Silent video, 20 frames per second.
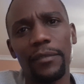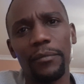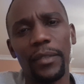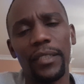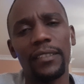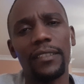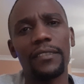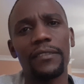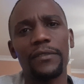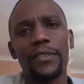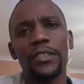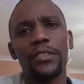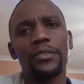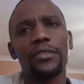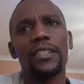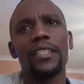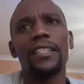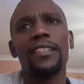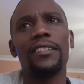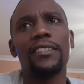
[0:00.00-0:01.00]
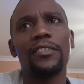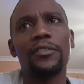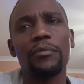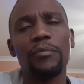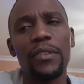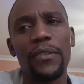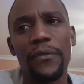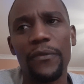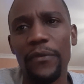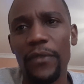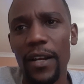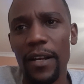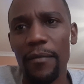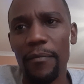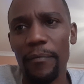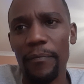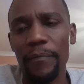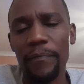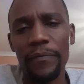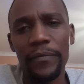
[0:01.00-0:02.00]
My salvation needs to be
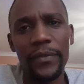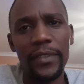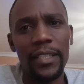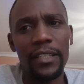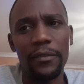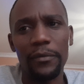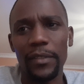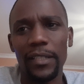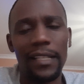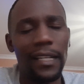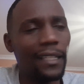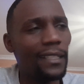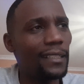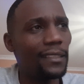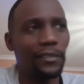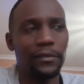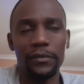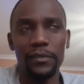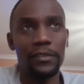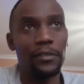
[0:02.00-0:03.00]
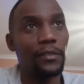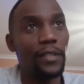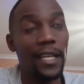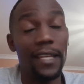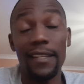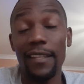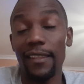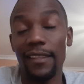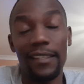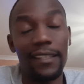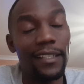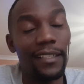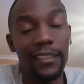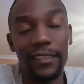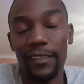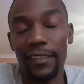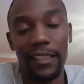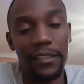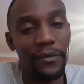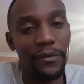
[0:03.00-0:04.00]
firm, regardless. Anything
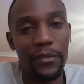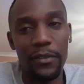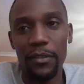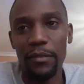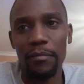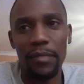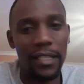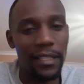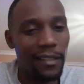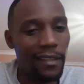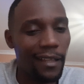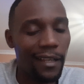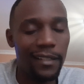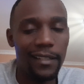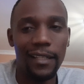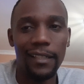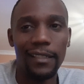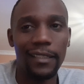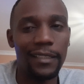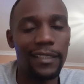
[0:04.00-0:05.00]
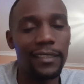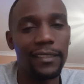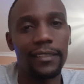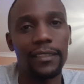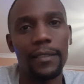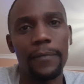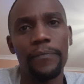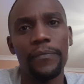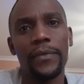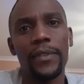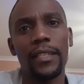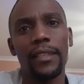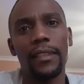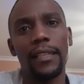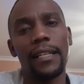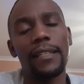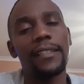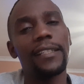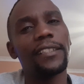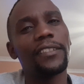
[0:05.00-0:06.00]
else can fall, but that, at least,
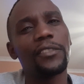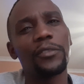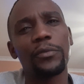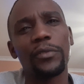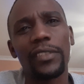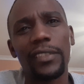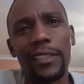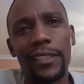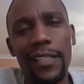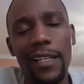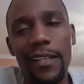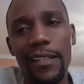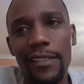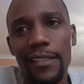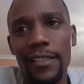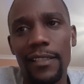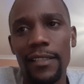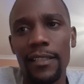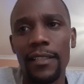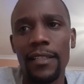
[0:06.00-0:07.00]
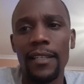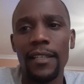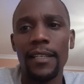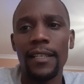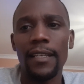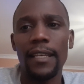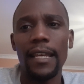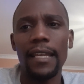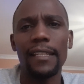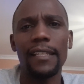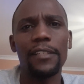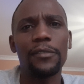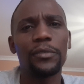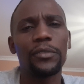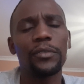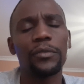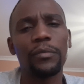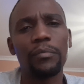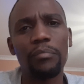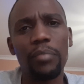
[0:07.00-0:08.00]
that needs to stand. And it
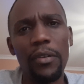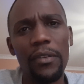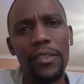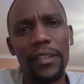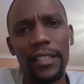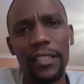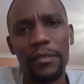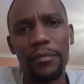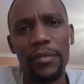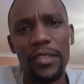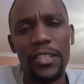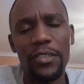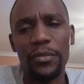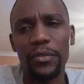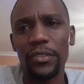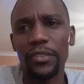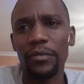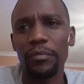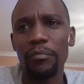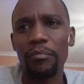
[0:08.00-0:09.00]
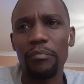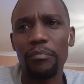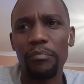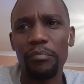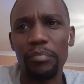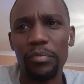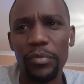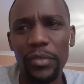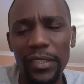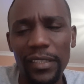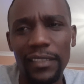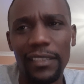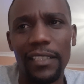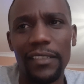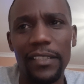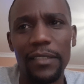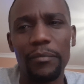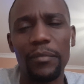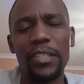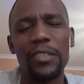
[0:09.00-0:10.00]
was bothering me. It was
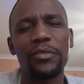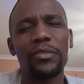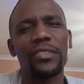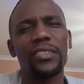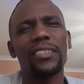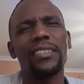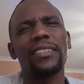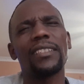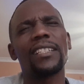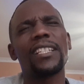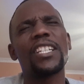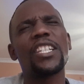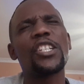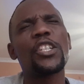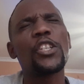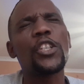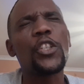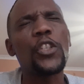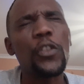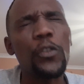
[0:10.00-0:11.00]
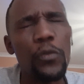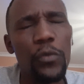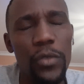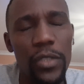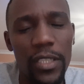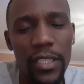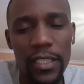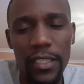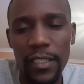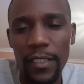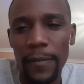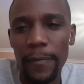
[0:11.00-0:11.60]
pestering me. It was just huge.